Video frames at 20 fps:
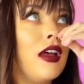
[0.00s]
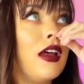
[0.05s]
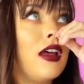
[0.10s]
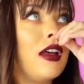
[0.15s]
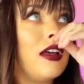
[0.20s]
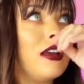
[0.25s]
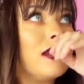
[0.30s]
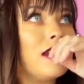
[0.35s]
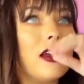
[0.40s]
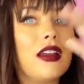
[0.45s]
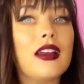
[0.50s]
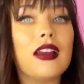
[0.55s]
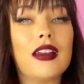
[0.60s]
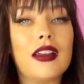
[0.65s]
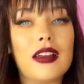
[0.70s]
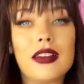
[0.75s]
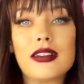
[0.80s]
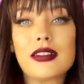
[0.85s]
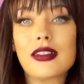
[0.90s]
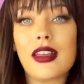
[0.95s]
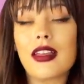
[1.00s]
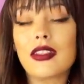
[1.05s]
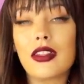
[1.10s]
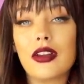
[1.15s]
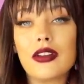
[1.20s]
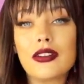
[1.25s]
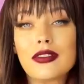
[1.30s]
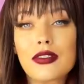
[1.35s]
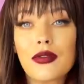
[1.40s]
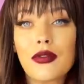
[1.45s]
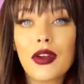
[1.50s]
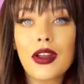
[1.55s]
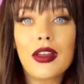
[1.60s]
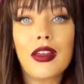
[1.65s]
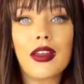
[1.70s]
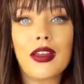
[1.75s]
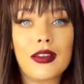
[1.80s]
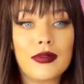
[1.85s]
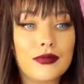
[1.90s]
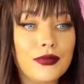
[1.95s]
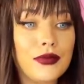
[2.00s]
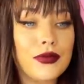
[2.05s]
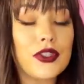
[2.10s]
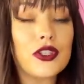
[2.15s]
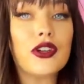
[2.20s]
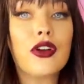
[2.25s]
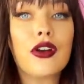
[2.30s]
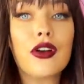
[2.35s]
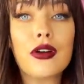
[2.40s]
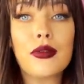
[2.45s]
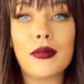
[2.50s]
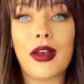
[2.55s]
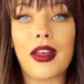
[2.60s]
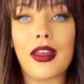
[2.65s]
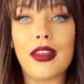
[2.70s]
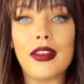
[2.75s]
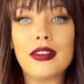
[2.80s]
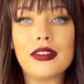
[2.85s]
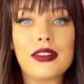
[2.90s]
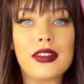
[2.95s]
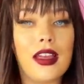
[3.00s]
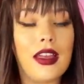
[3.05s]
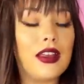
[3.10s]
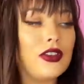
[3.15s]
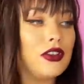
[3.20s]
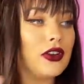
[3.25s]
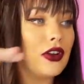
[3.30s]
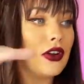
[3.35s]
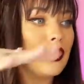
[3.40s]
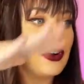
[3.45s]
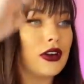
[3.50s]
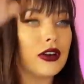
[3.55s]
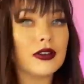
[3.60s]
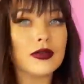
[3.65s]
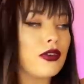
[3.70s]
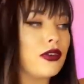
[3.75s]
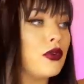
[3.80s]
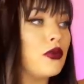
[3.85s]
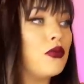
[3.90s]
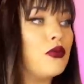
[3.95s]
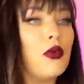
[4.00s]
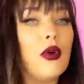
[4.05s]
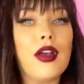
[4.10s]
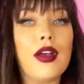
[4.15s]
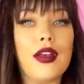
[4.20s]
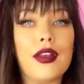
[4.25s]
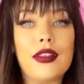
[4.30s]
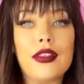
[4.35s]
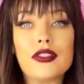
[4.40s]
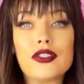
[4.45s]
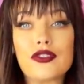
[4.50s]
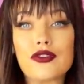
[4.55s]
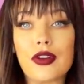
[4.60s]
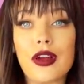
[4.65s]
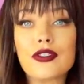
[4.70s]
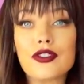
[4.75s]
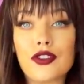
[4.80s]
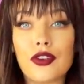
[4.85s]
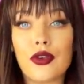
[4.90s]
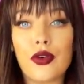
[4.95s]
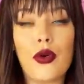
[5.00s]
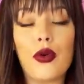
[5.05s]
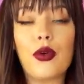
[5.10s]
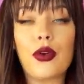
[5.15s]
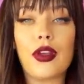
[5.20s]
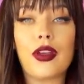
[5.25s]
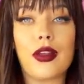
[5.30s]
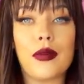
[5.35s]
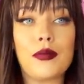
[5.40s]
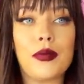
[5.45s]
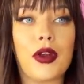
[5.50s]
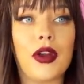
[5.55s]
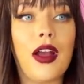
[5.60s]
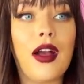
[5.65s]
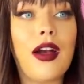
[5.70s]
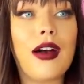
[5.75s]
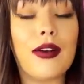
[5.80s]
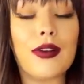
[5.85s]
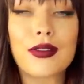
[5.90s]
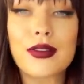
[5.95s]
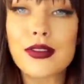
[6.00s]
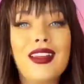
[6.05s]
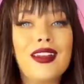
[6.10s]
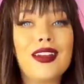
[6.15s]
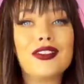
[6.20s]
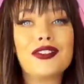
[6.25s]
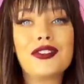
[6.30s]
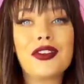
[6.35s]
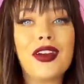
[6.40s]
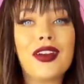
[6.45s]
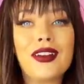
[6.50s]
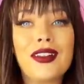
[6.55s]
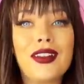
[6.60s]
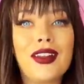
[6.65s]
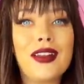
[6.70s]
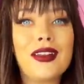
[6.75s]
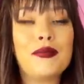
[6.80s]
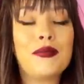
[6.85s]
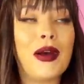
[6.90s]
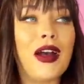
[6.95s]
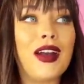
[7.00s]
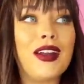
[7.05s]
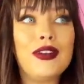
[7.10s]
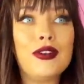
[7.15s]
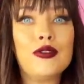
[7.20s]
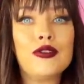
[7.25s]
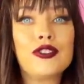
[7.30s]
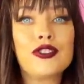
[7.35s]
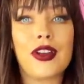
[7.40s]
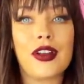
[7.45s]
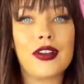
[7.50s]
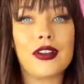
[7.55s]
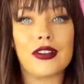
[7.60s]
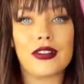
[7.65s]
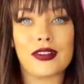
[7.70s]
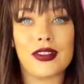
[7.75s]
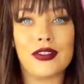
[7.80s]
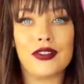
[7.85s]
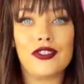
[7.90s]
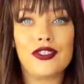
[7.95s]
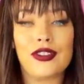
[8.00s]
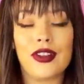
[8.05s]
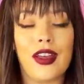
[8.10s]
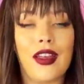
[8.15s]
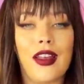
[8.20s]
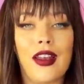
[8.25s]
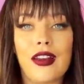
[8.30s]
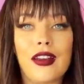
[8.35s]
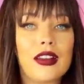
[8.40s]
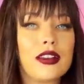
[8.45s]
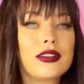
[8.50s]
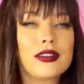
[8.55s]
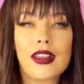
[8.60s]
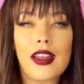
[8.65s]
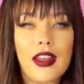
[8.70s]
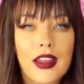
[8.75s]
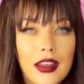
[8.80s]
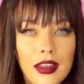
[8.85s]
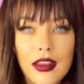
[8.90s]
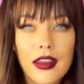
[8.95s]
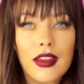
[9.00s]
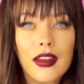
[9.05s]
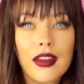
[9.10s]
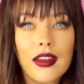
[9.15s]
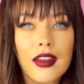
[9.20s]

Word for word: it's like there's freaking termites in your the wood the structure holding up your house you're trying to like buy new shutters and shit and it's like